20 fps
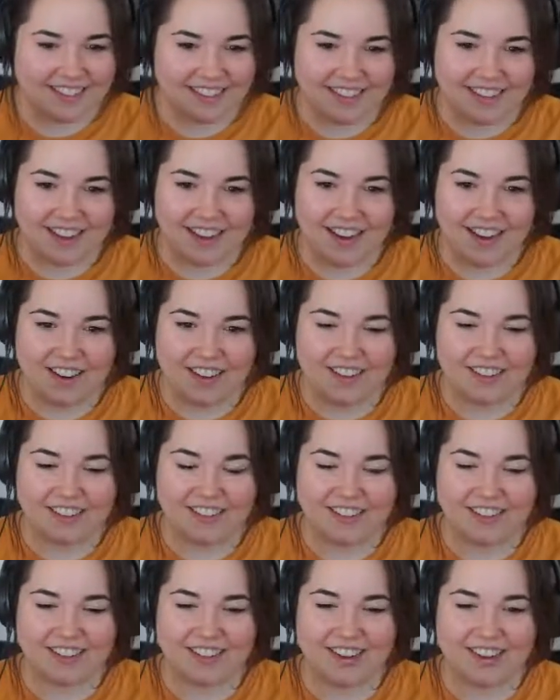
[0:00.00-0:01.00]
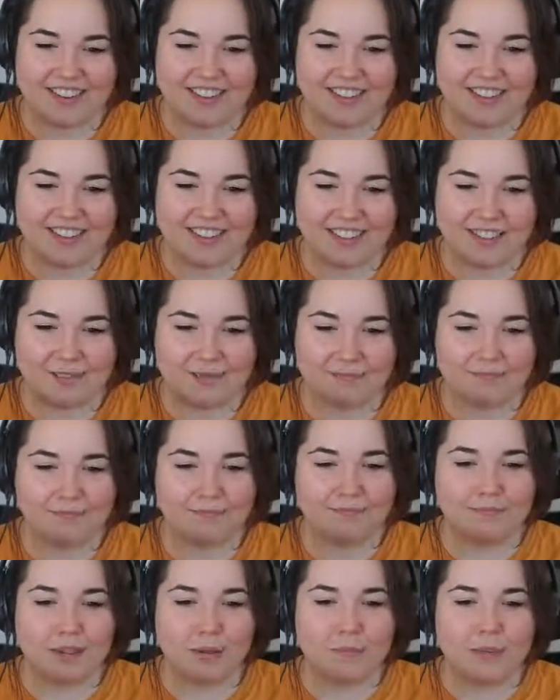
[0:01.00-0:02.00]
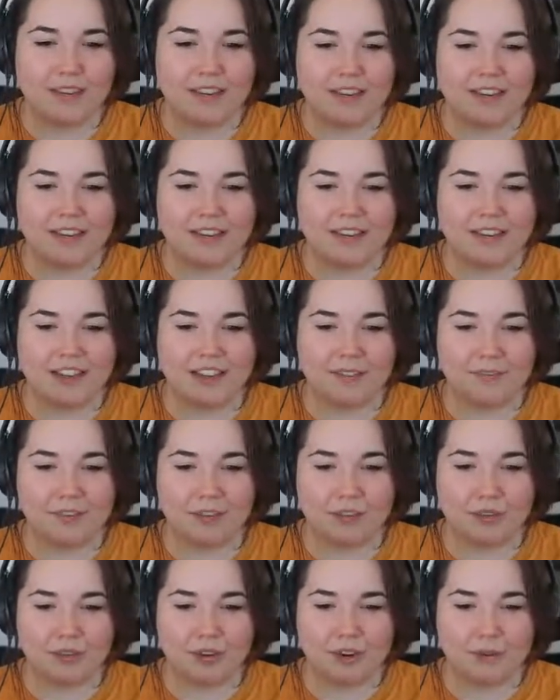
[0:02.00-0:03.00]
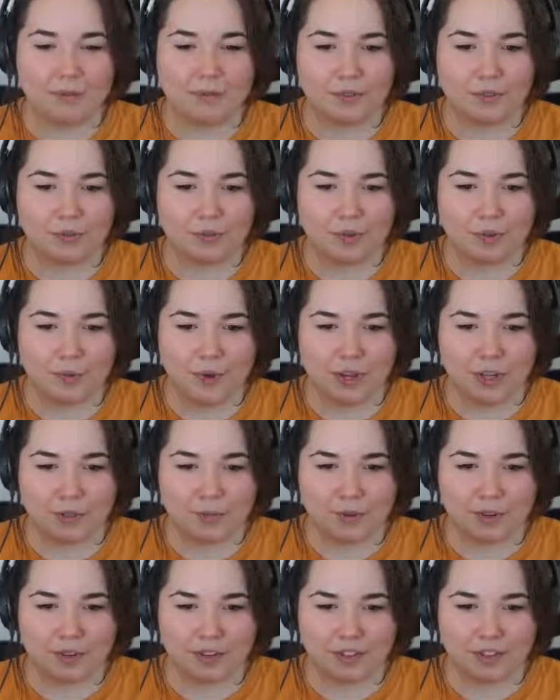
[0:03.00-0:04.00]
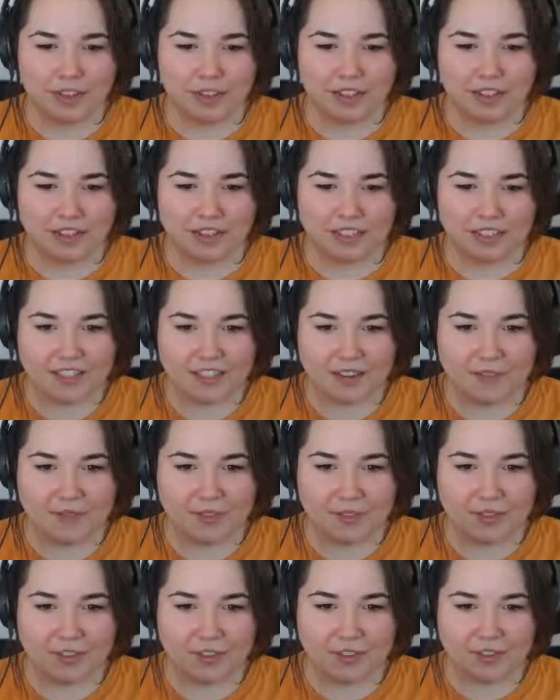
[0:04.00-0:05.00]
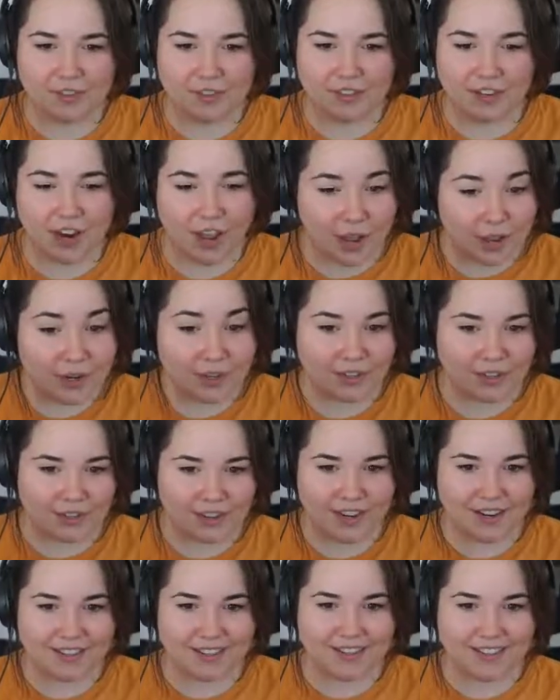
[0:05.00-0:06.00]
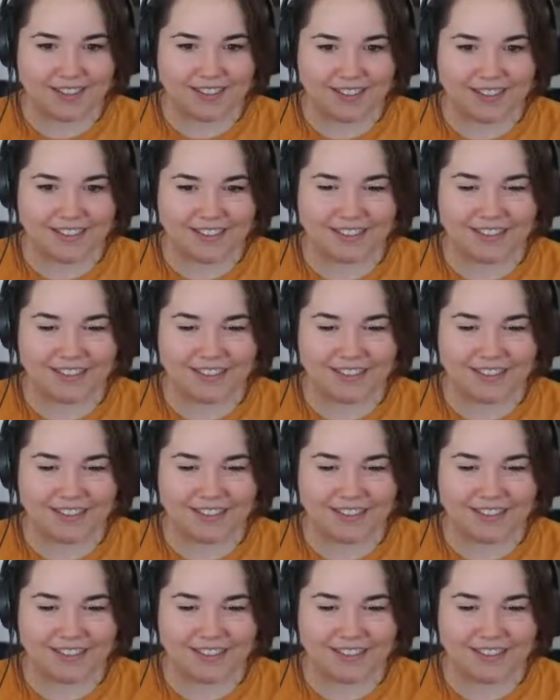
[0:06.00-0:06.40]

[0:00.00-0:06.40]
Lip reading: Oh, and Dark Hour says, maybe I need to have an Incredibles rewatch marathon. That's never not a good idea.